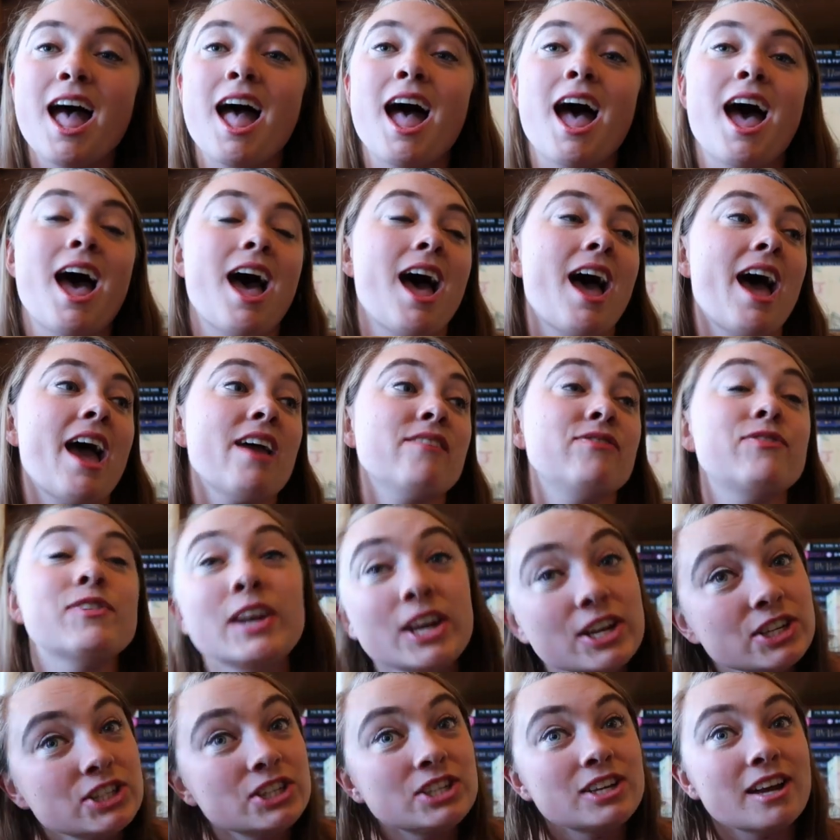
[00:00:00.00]
I
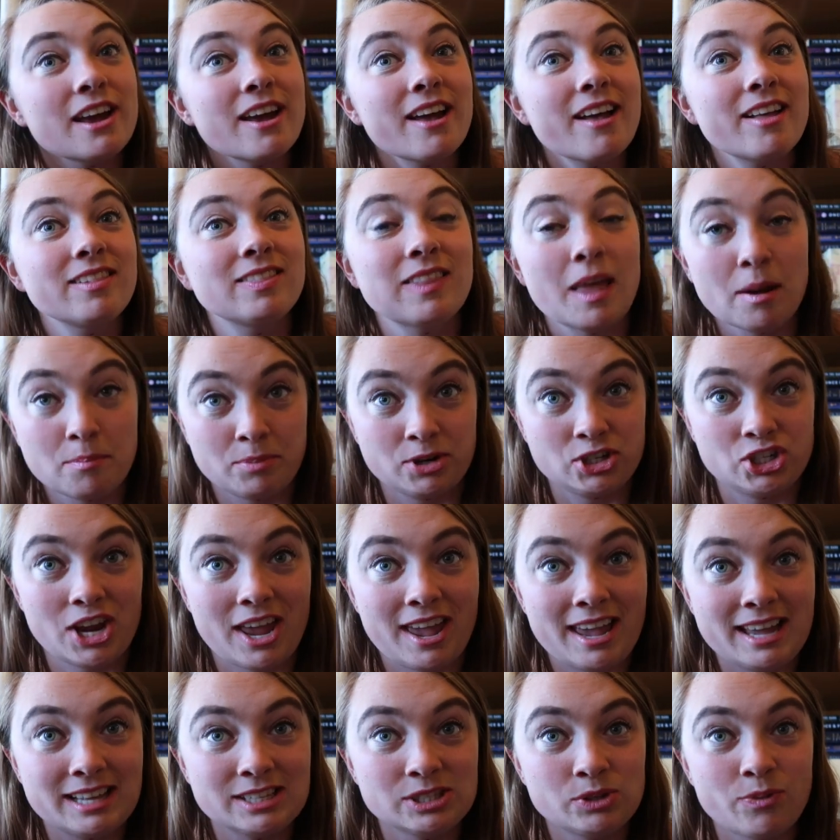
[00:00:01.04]
finished
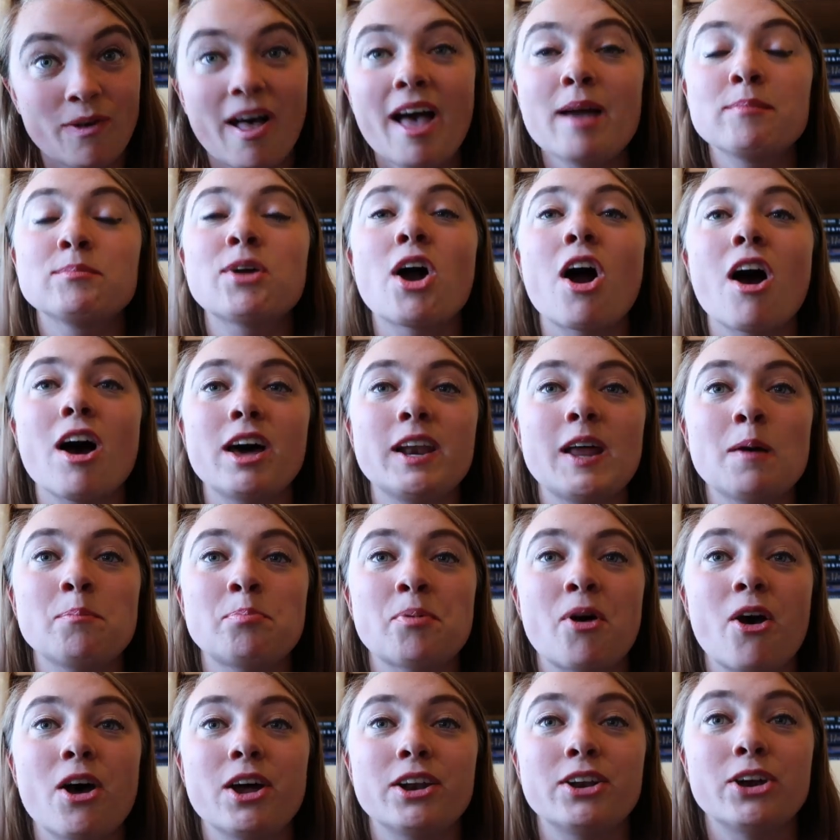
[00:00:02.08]
Lumberjanes. Well, I'm caught up
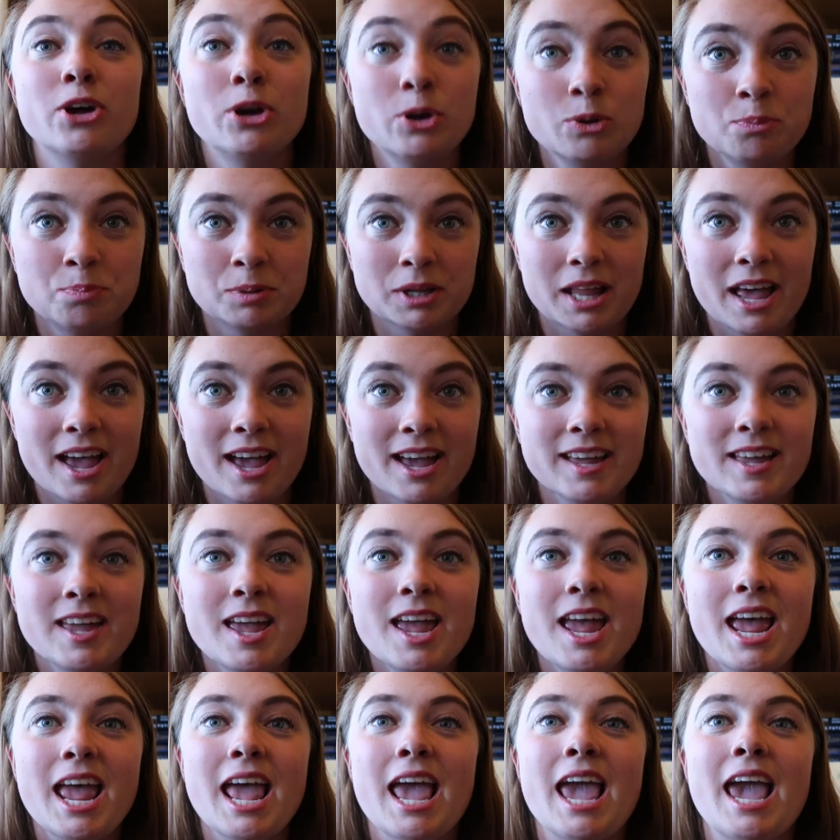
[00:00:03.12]
on Hoopla,
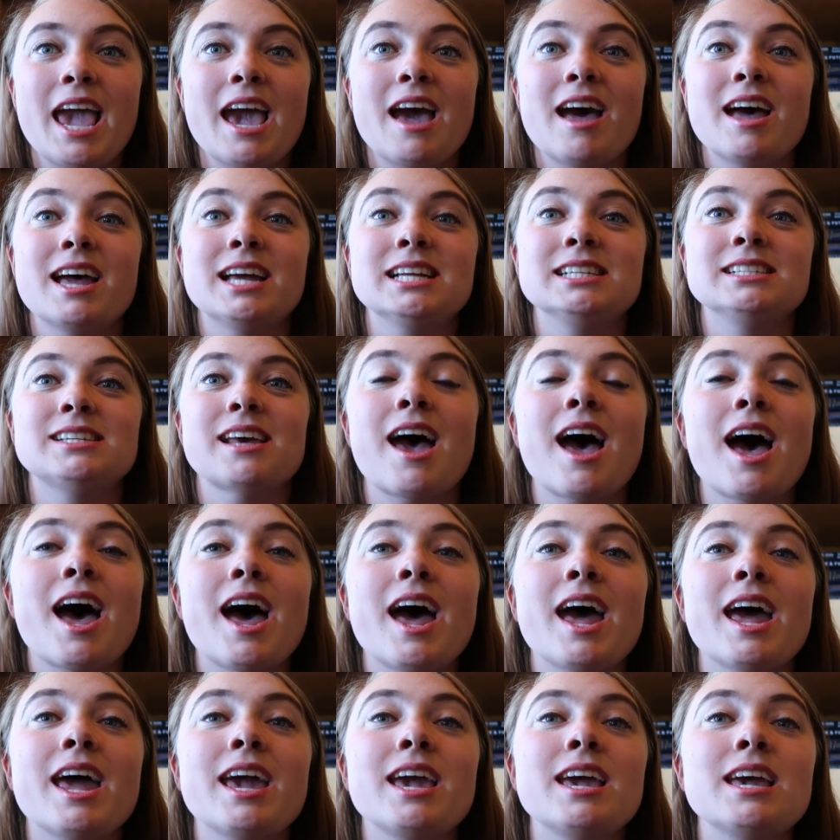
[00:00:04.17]
and
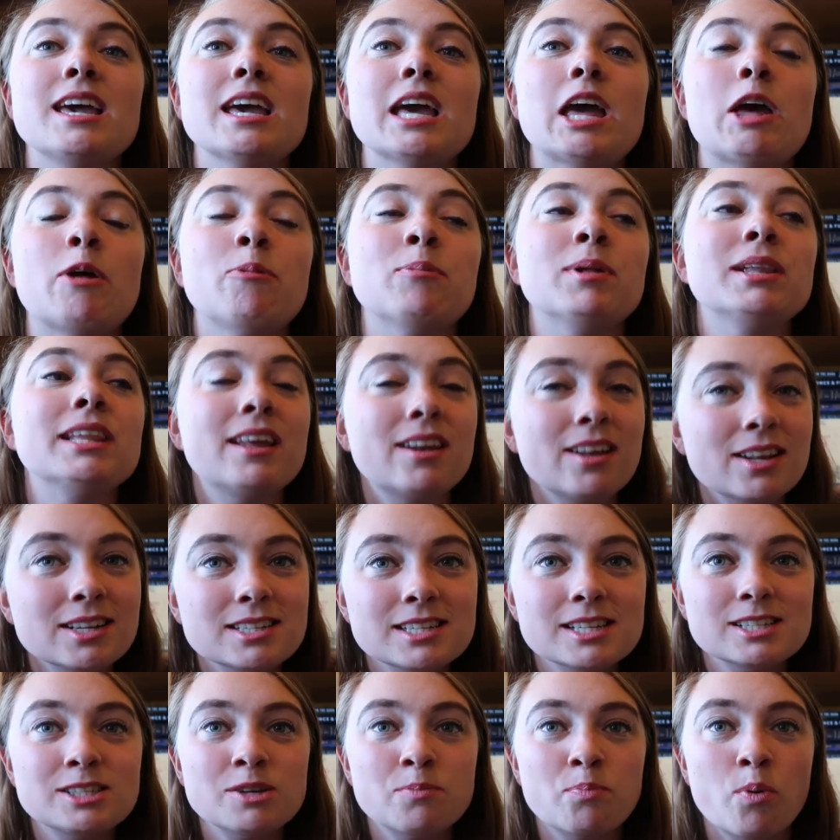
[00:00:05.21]
I am a little
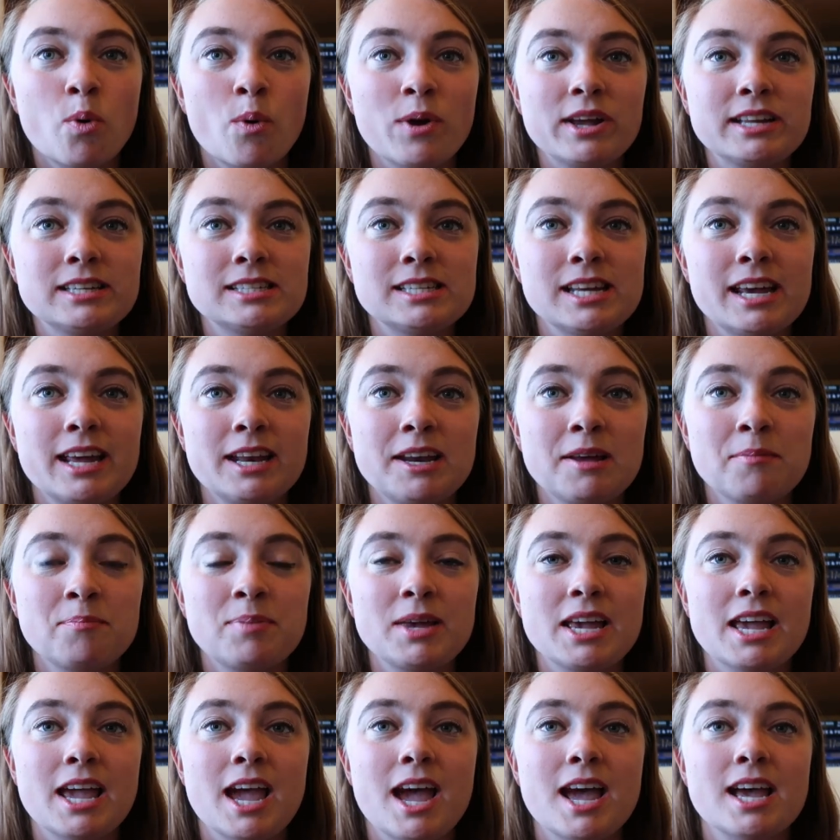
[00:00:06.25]
disappointed
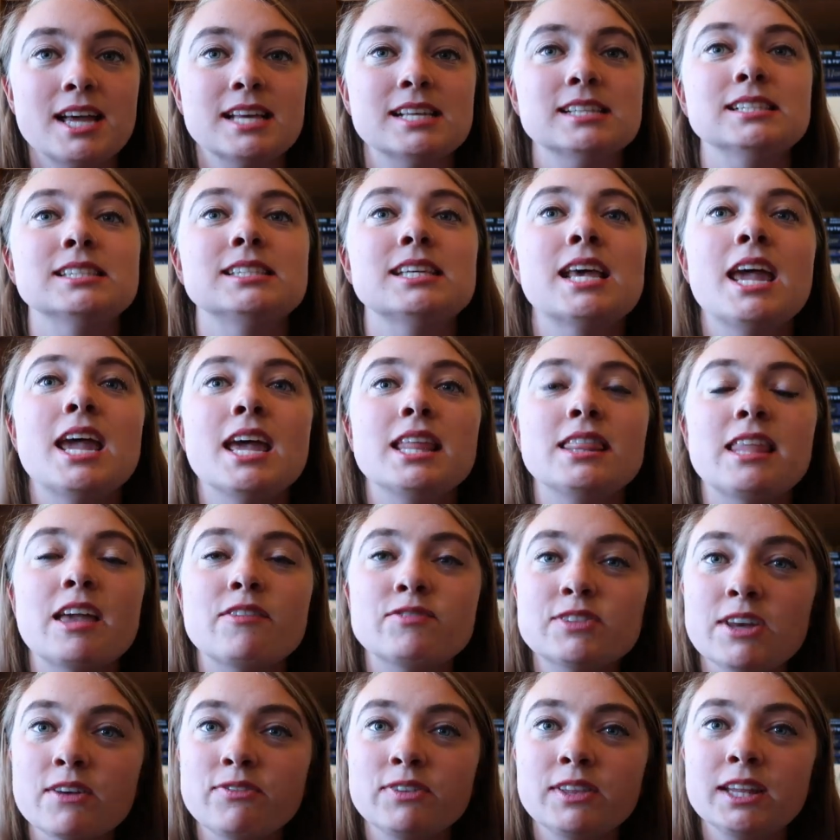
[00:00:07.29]
because they've
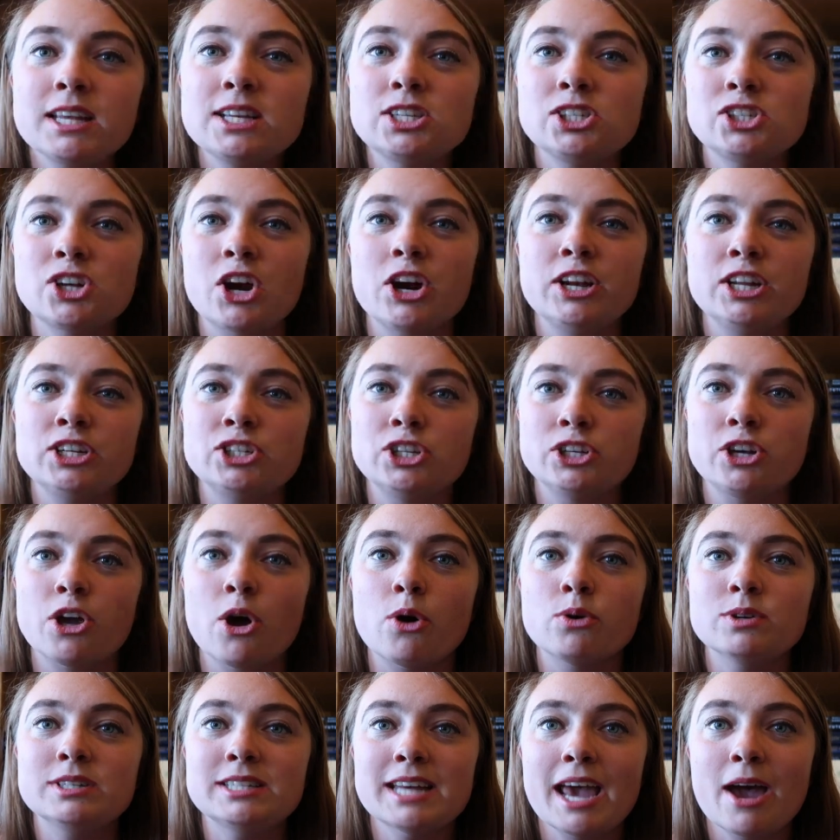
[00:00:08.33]
definitely started to
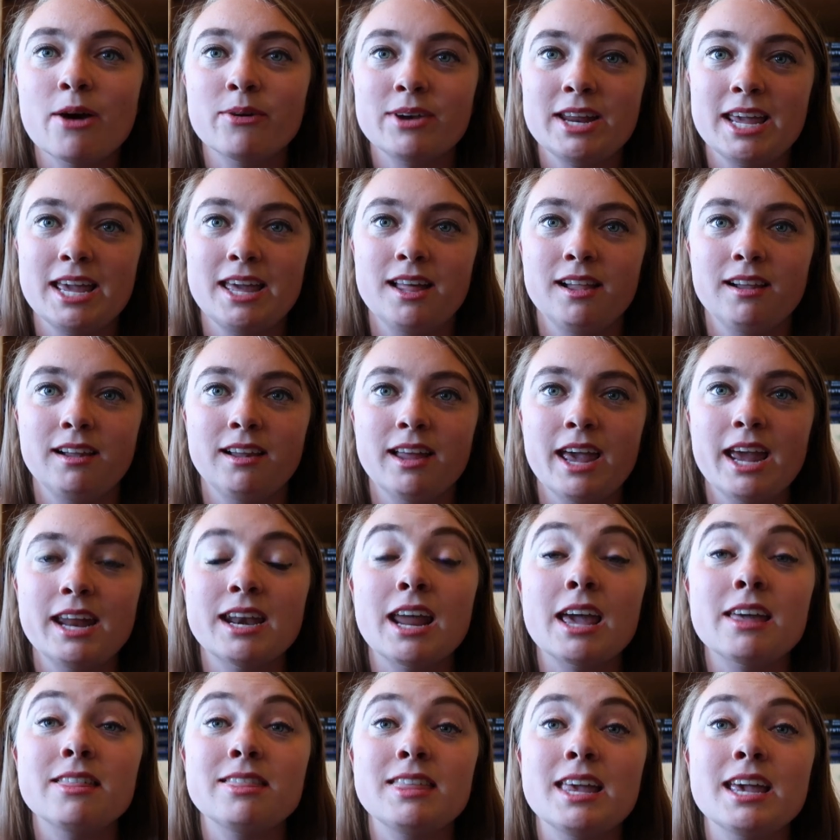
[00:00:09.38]
go downhill, and
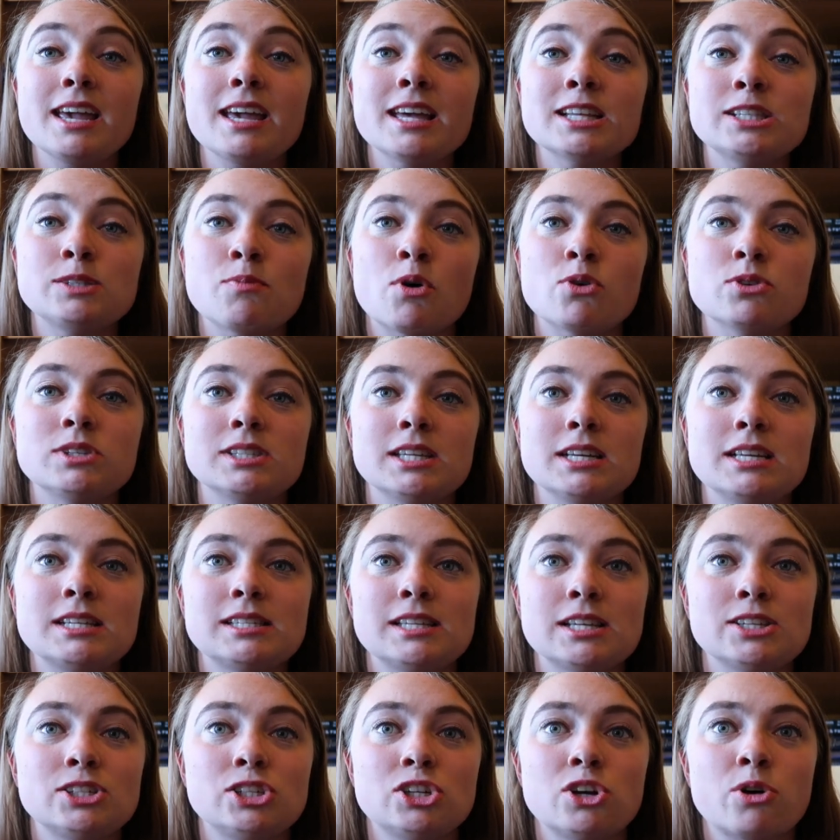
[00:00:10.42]
I think it's mostly
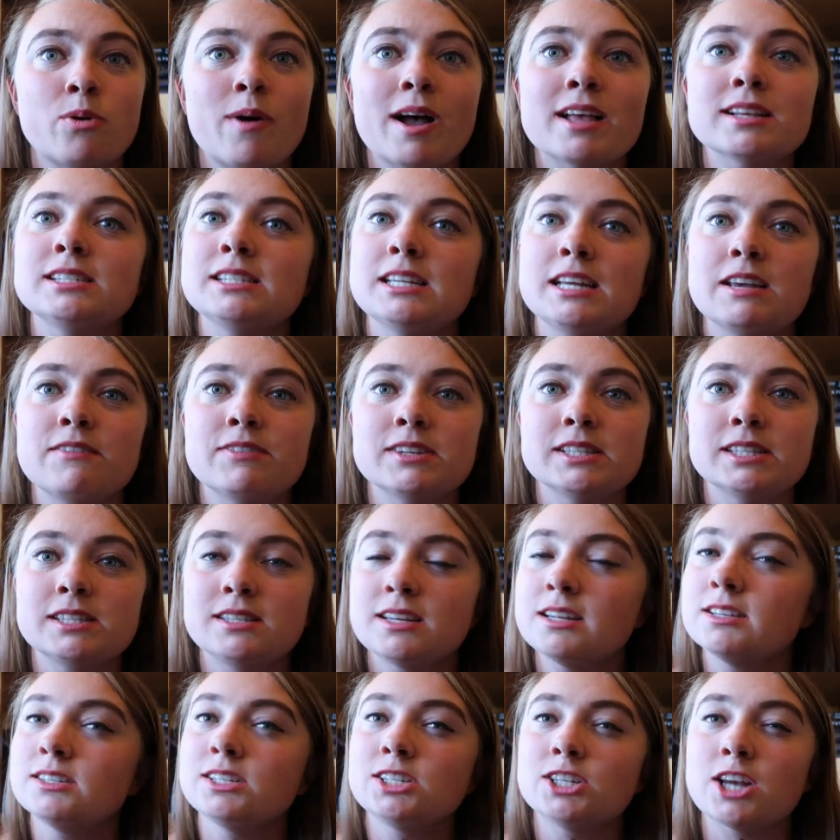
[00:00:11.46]
since Noelle
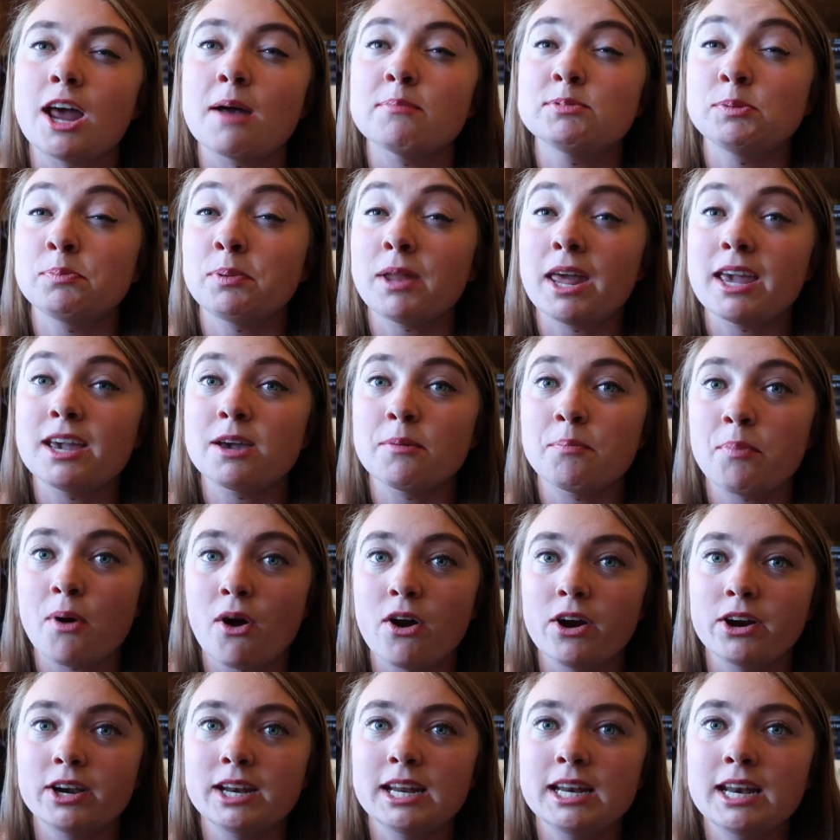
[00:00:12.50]
Stevenson stopped playing a
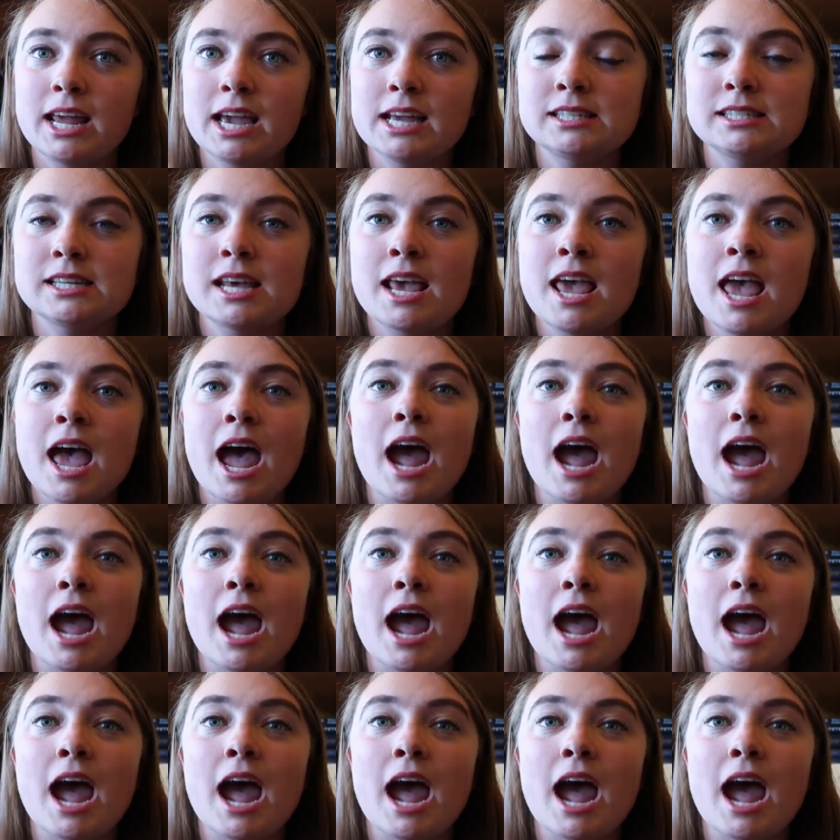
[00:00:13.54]
part in it.